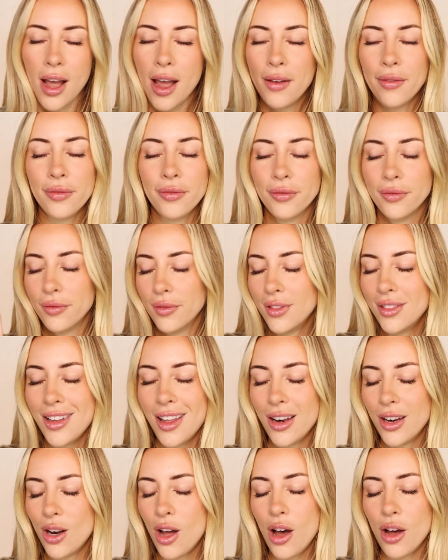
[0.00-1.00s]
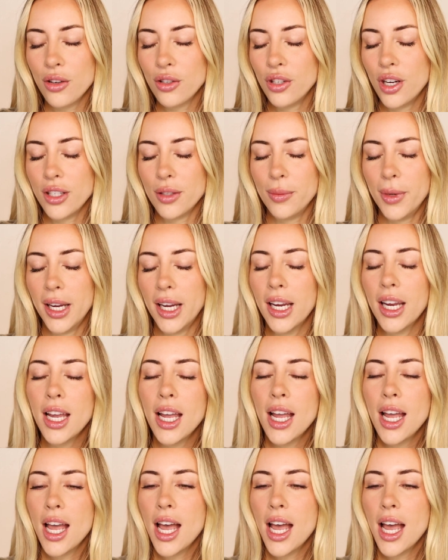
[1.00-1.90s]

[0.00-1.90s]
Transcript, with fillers: I've done it all, trust me,